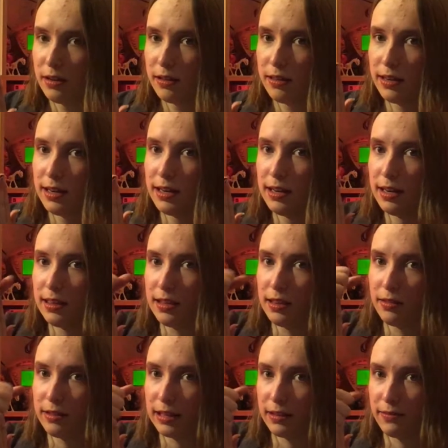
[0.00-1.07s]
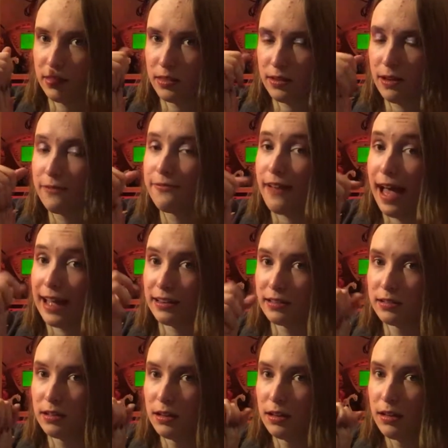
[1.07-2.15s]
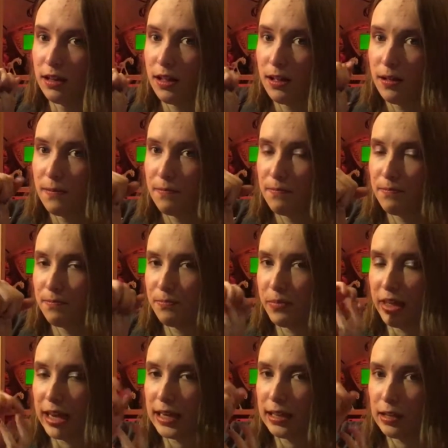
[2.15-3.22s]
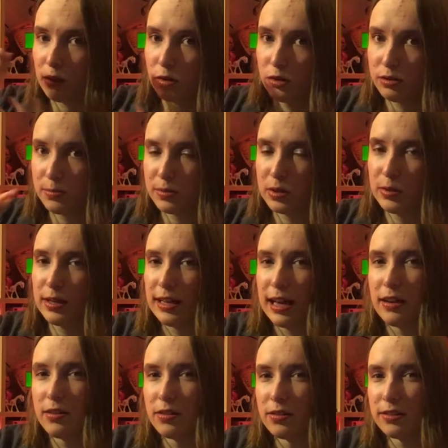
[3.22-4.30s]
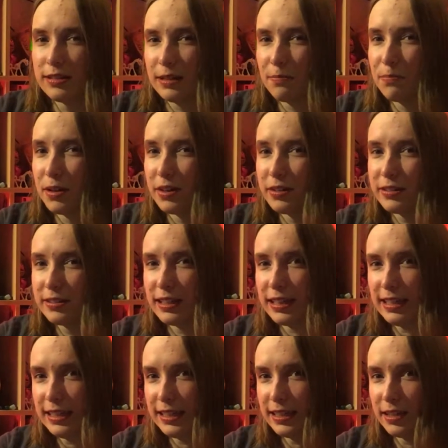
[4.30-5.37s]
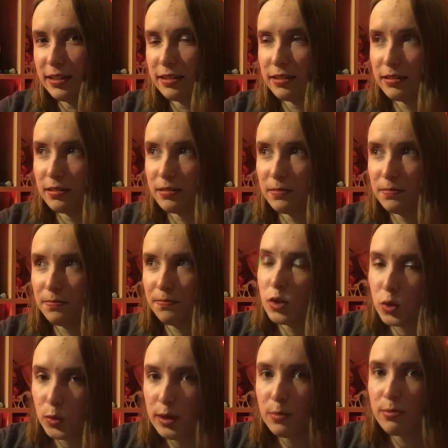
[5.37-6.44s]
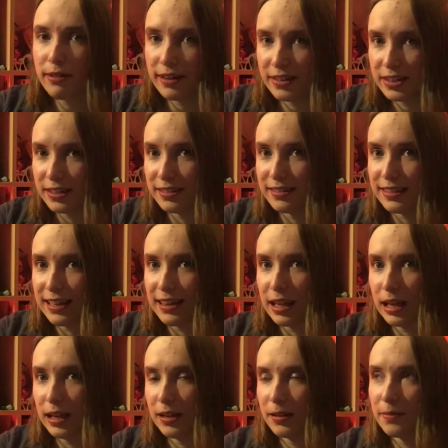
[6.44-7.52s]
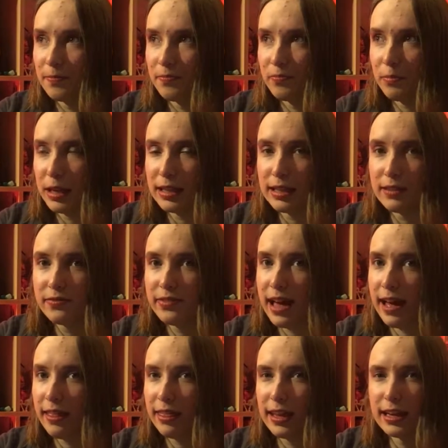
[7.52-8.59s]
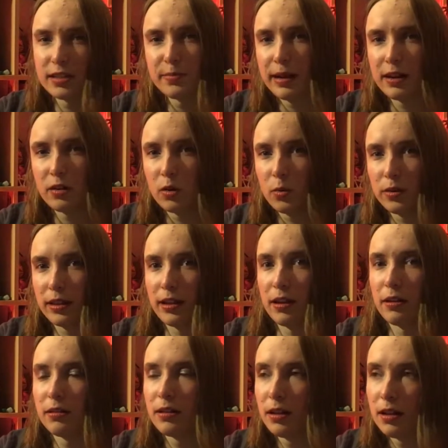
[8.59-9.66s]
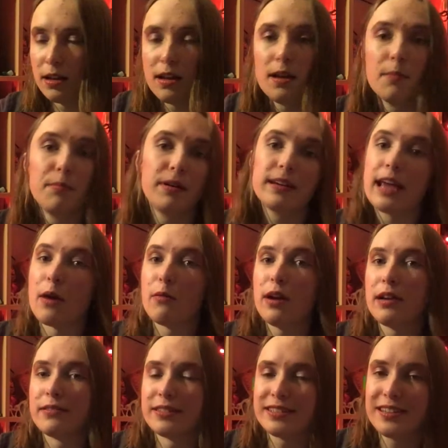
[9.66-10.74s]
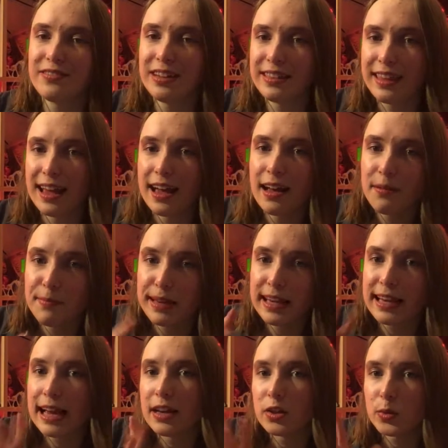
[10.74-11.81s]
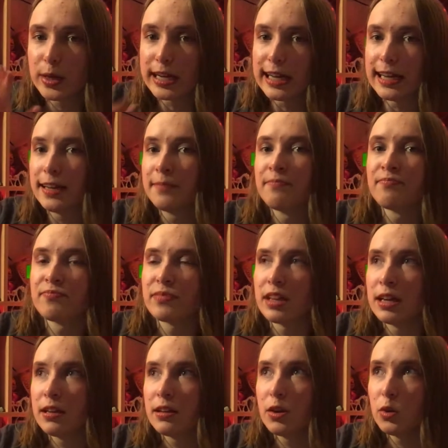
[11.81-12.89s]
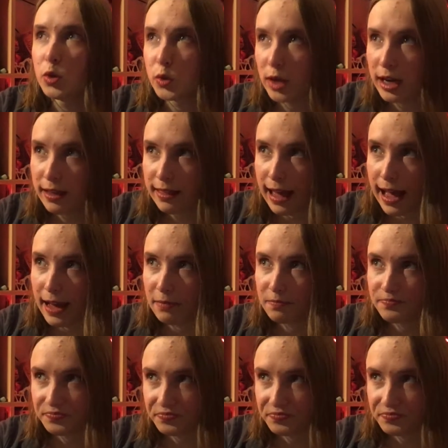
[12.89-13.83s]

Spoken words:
thin, and then there's like a fat thing that goes up to it. I don't know, there's like bugs that eat into tree branches and they make these fat things, but I don't know what they are. But yeah, whatever, stuff like that, make it kind of twiggly. You dry that.